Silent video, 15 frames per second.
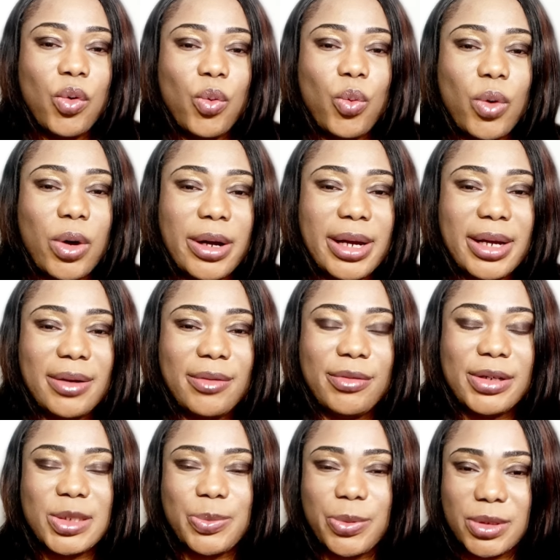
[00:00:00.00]
were
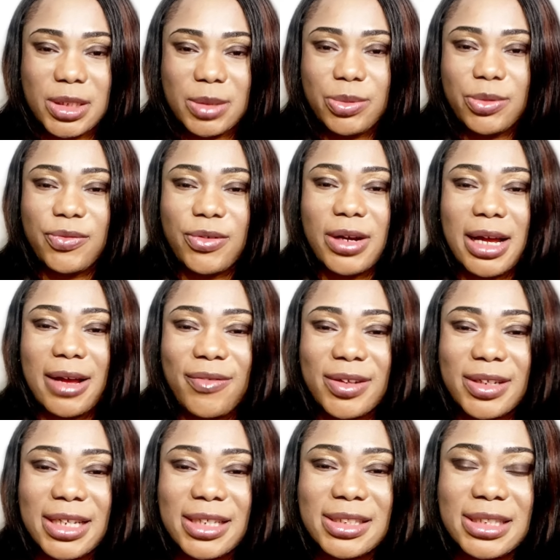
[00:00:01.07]
responsible for her
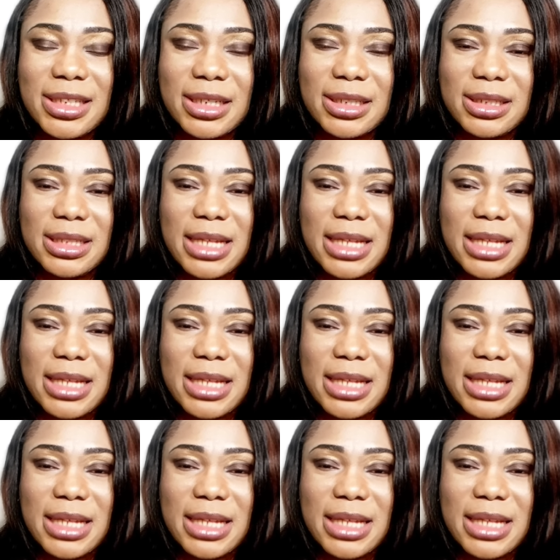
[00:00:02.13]
father's death.